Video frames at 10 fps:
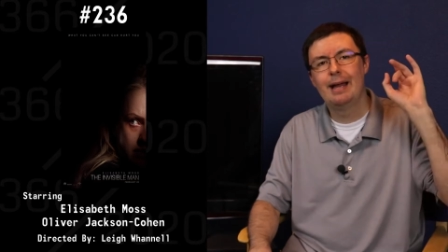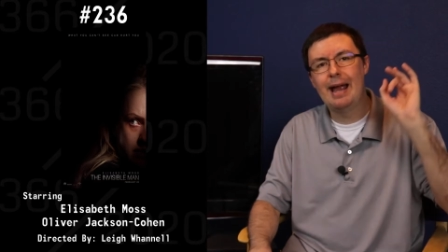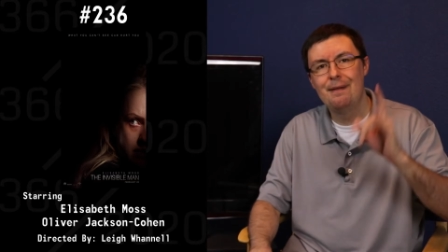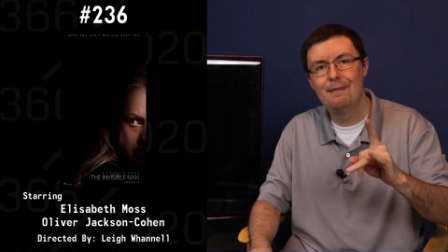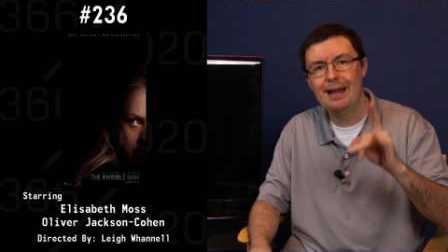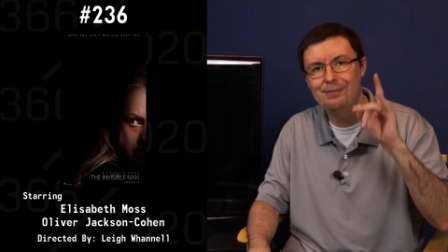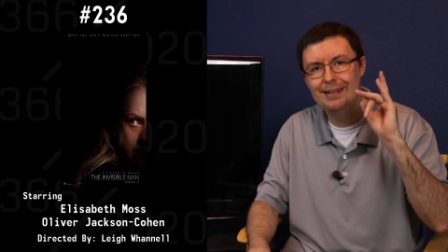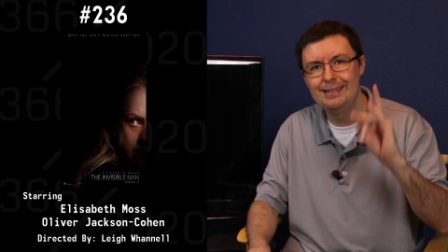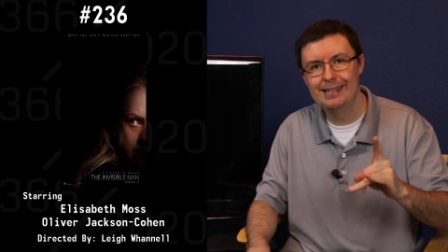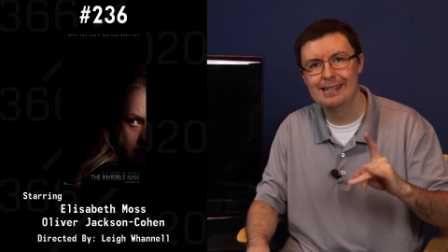And that
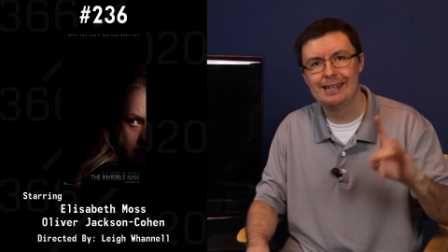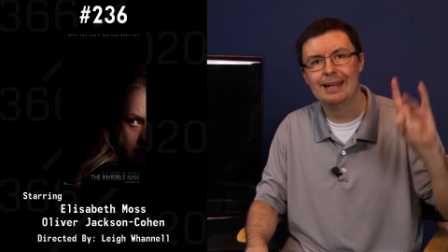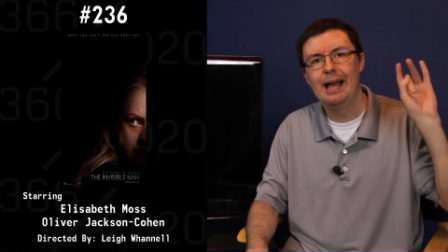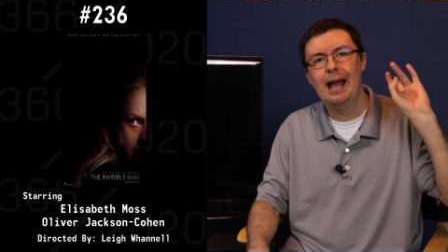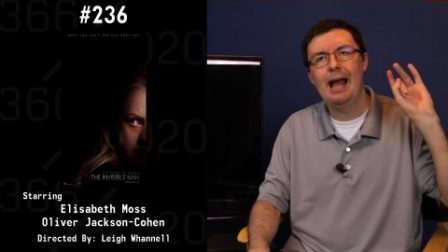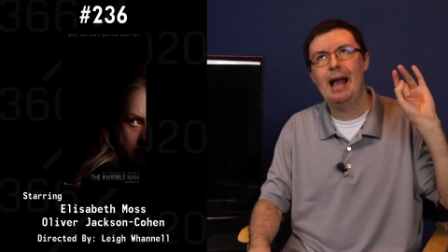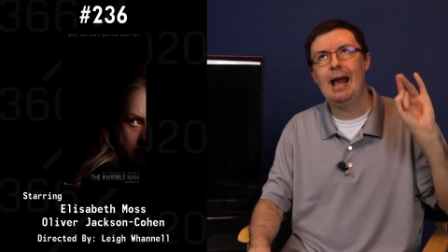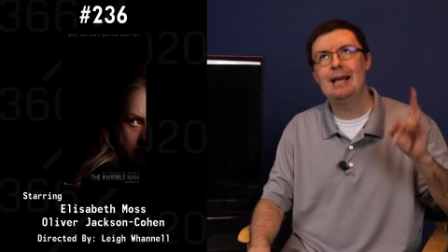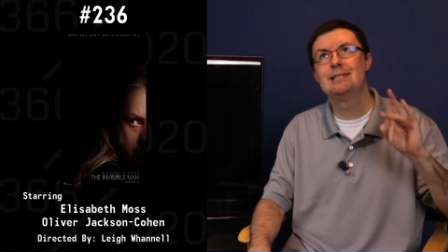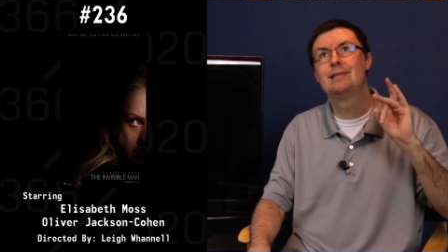they did.
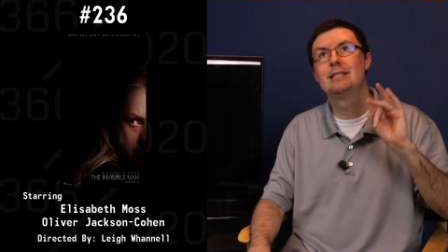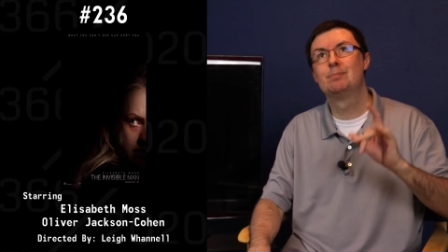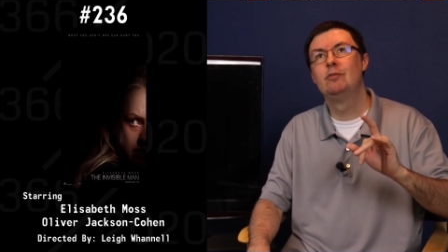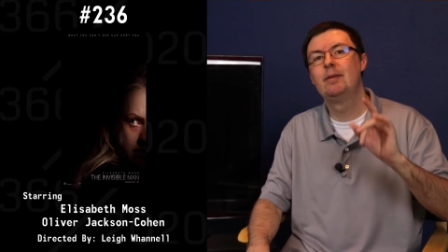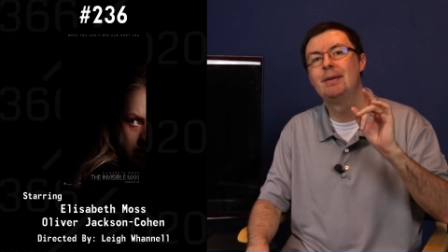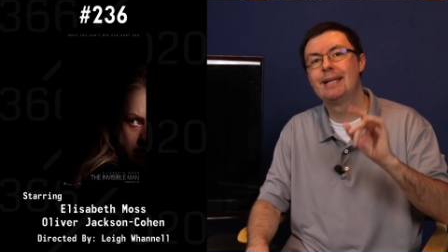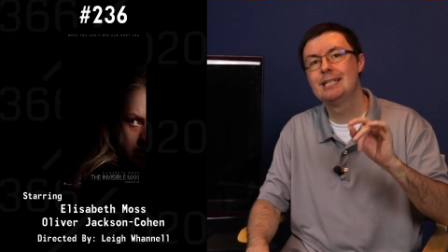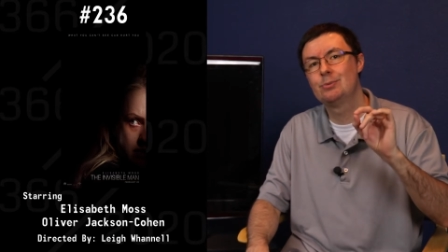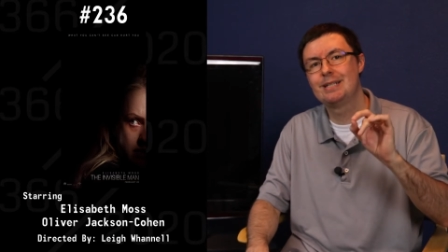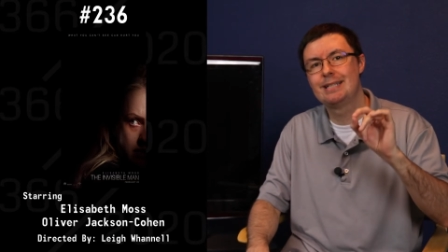As this movie
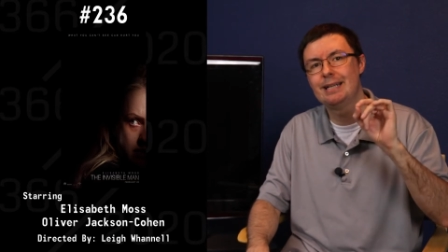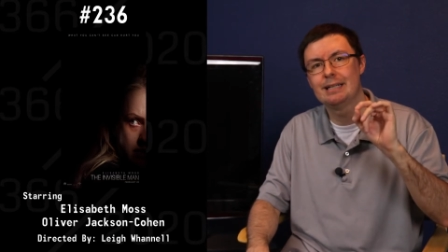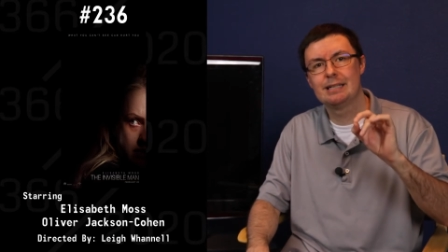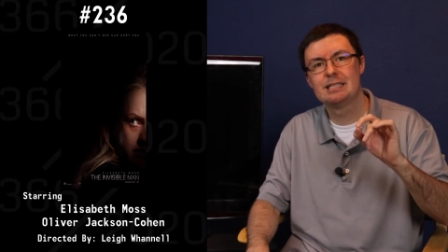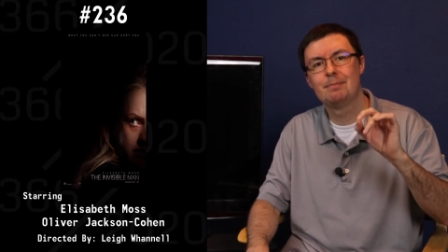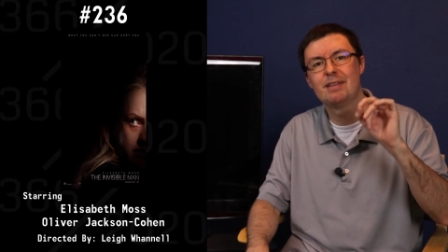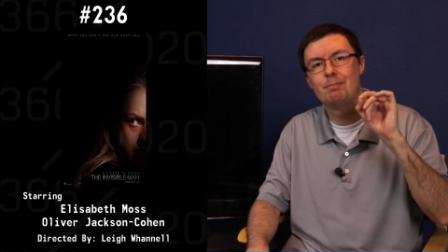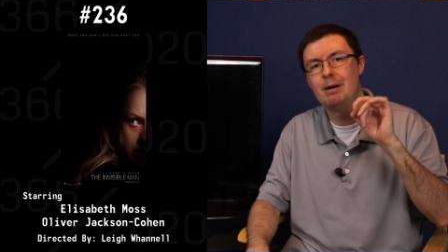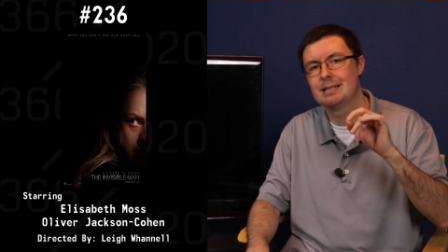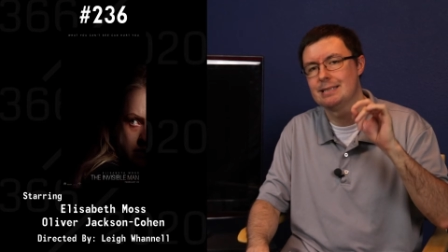begins, we see Elisabeth
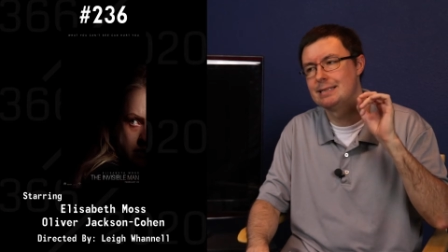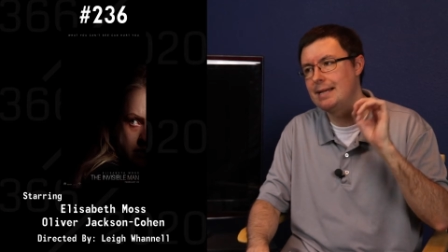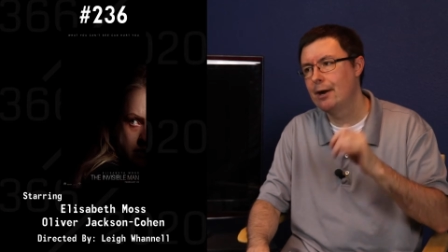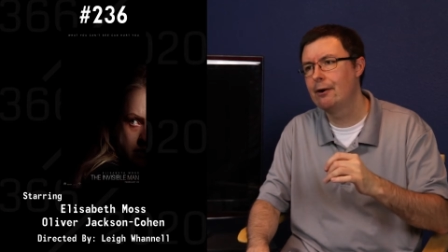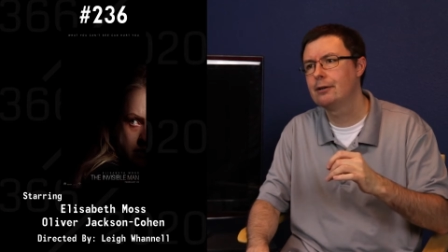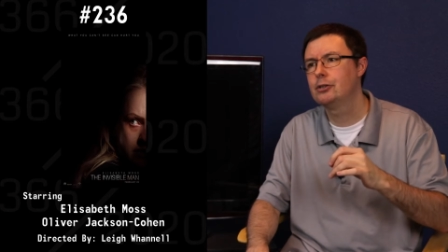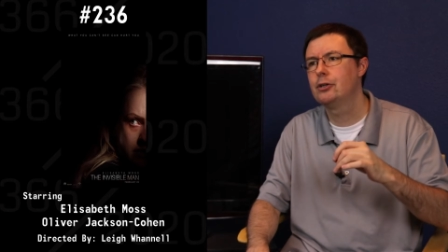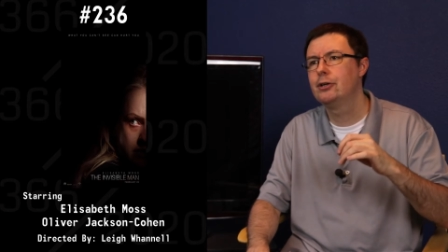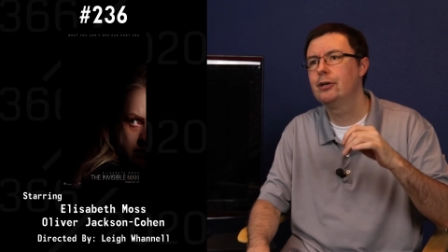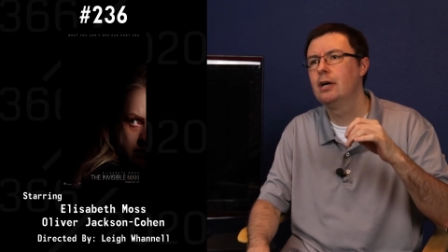Moss's
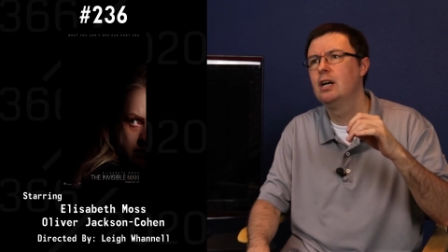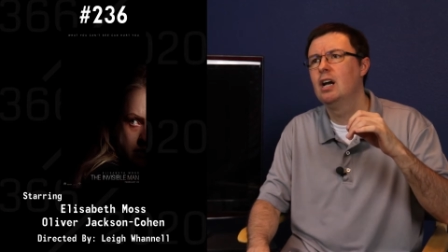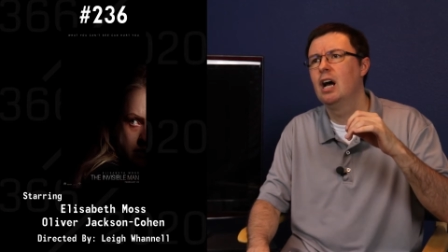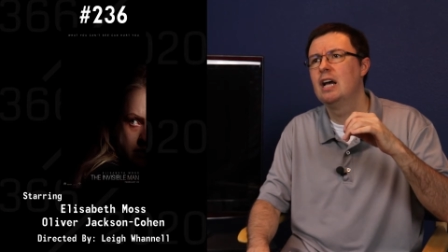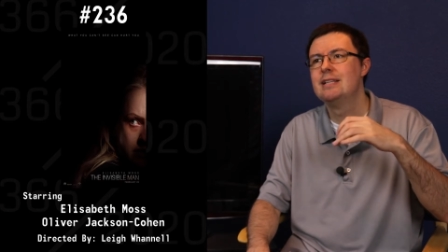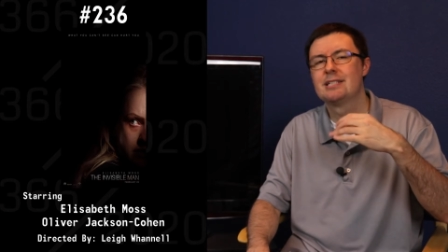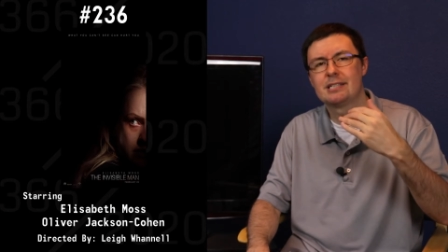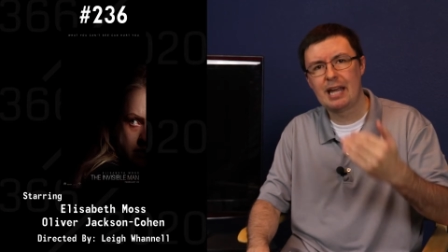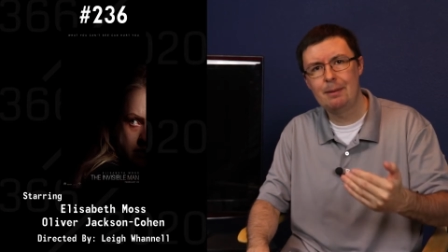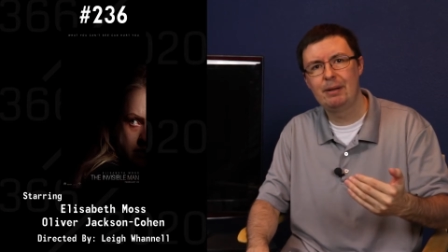character
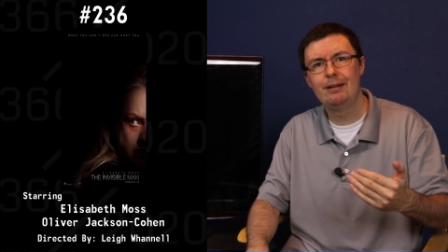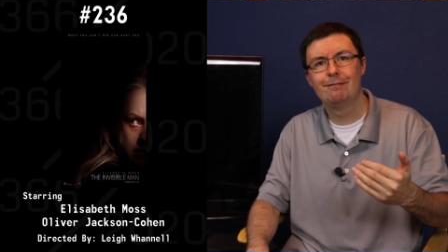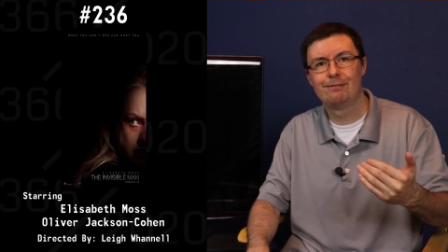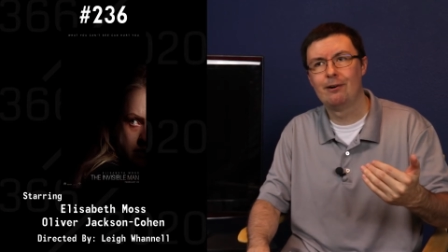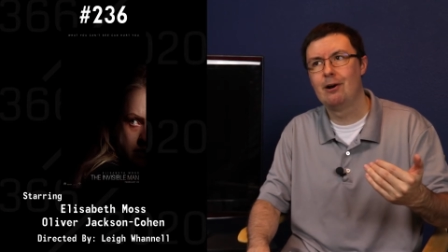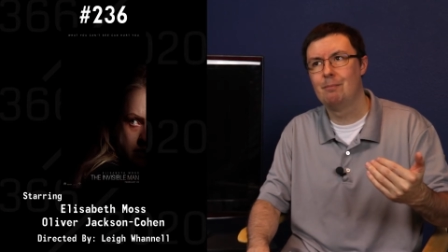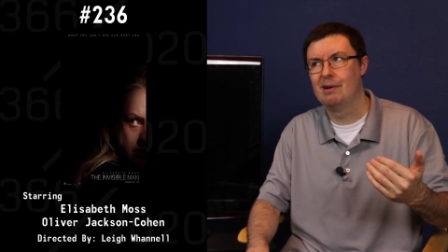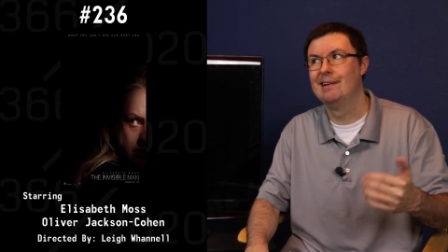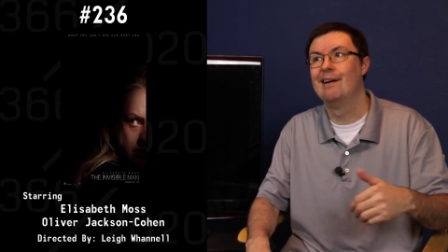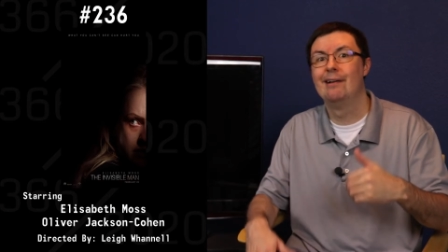escaping from
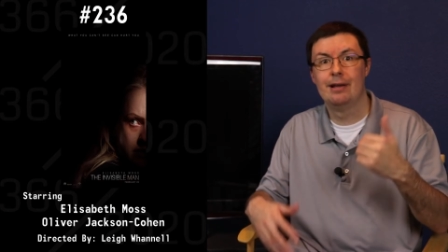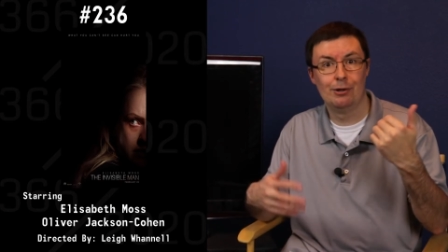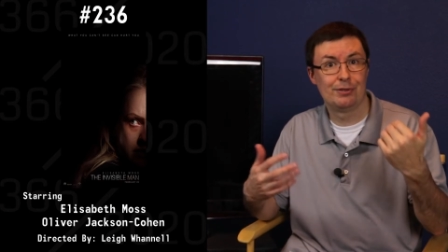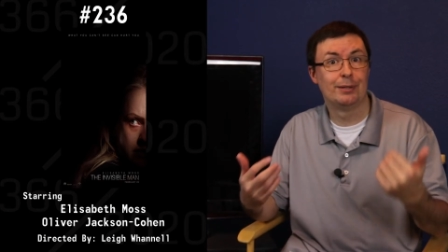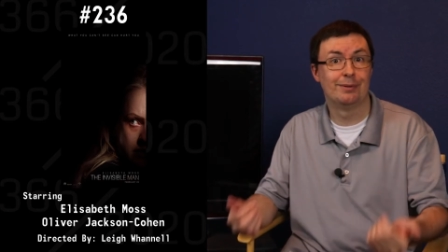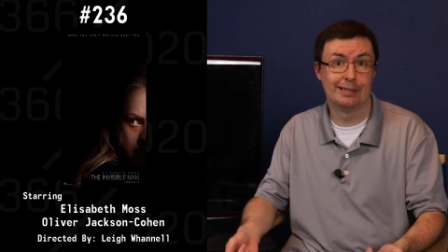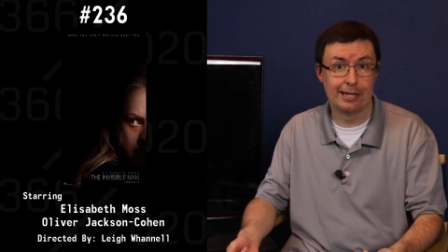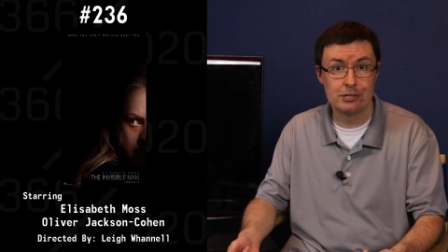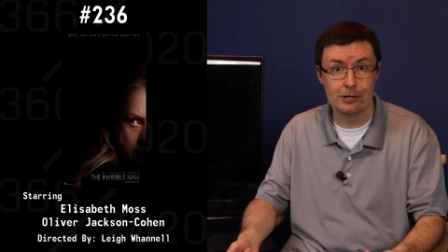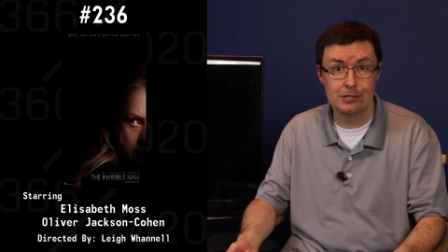an unhealthy
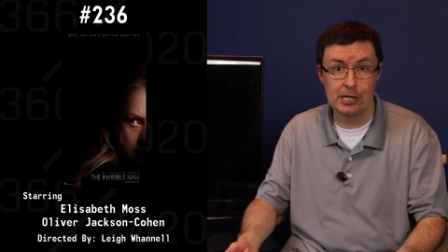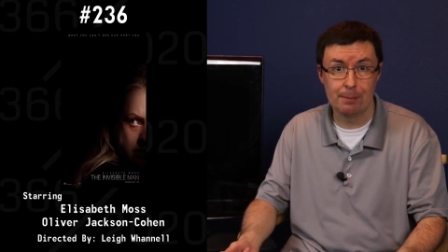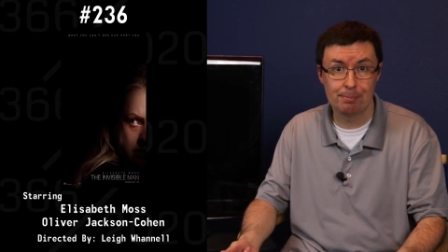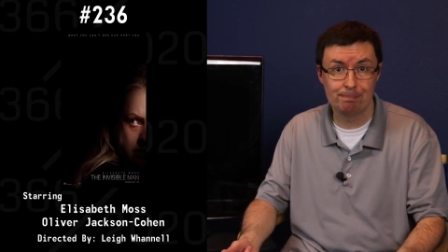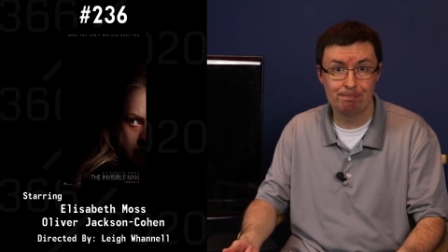relationship.